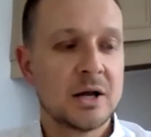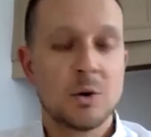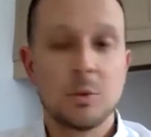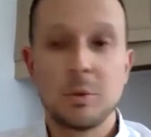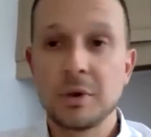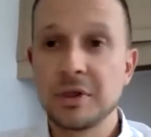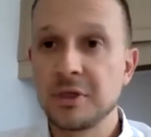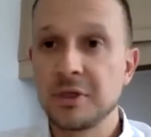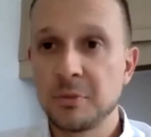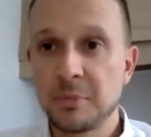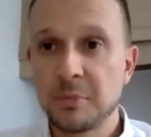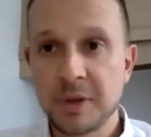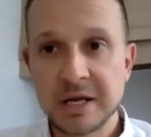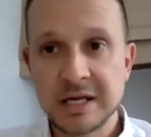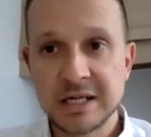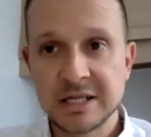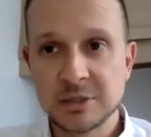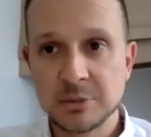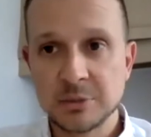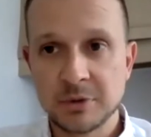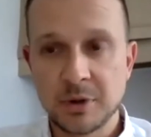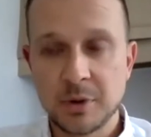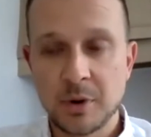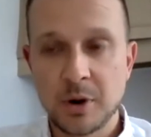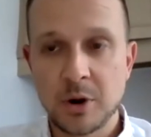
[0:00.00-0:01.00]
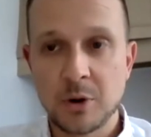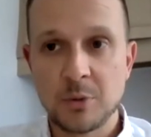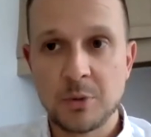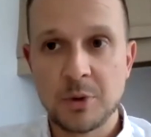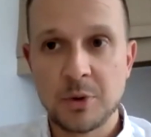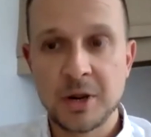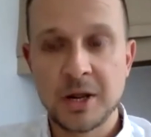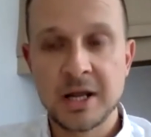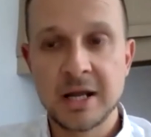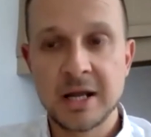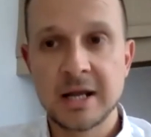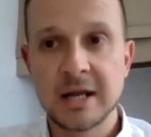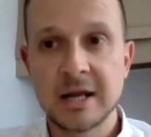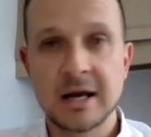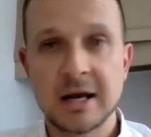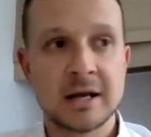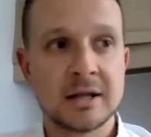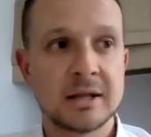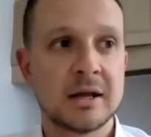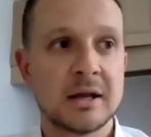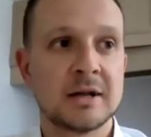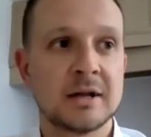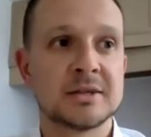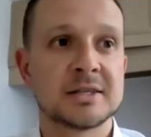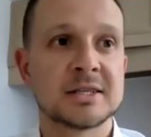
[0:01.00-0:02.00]
with the PWLB
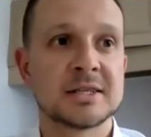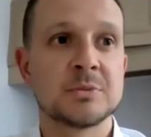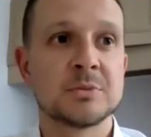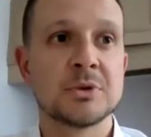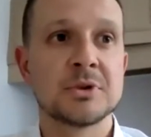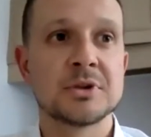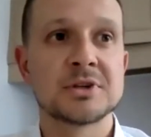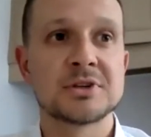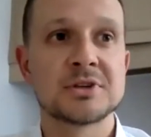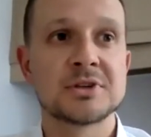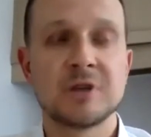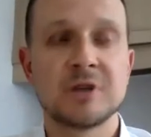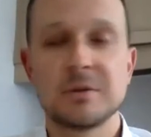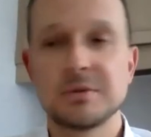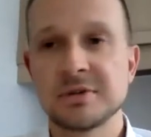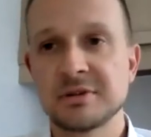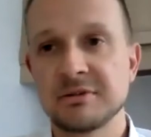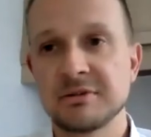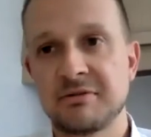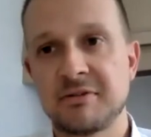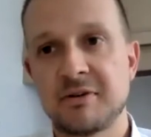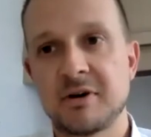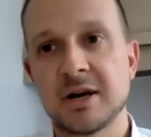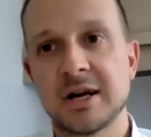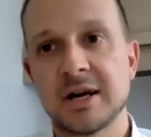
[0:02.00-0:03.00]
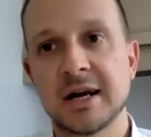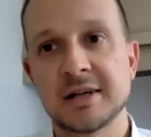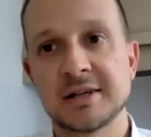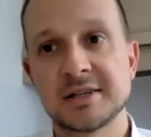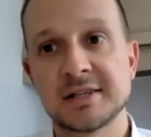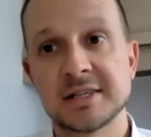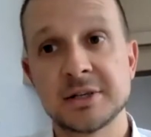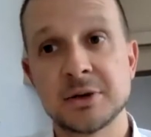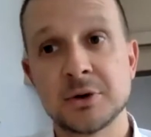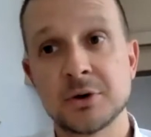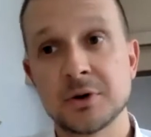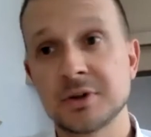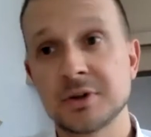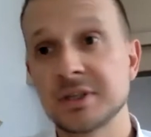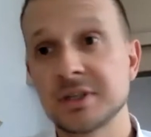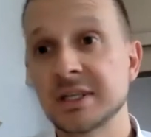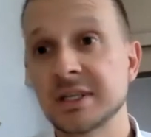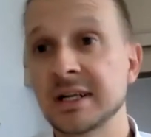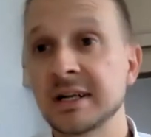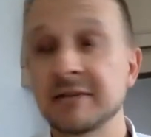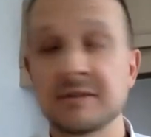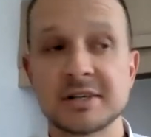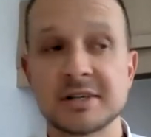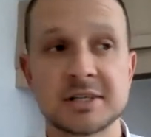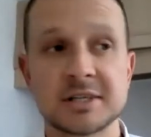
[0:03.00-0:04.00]
and some other streams of finance in order to
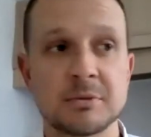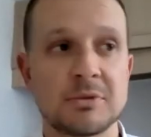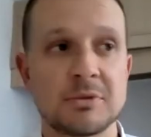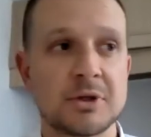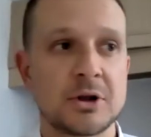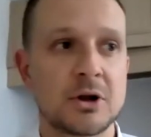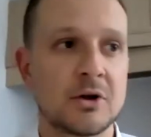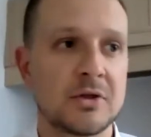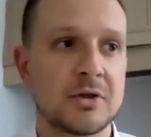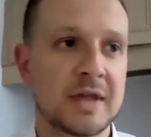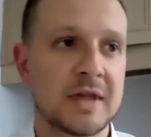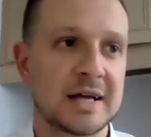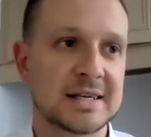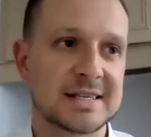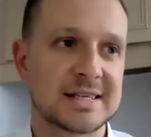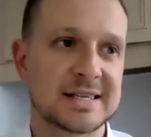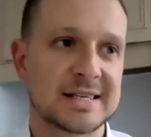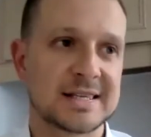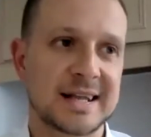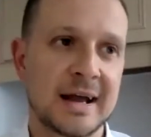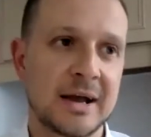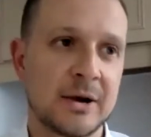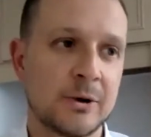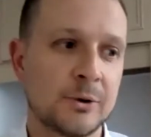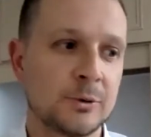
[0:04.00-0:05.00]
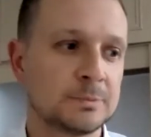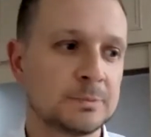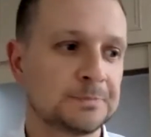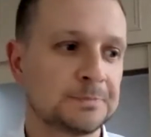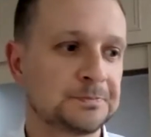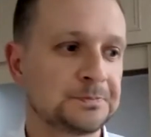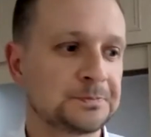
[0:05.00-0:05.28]
deliver something on that scale.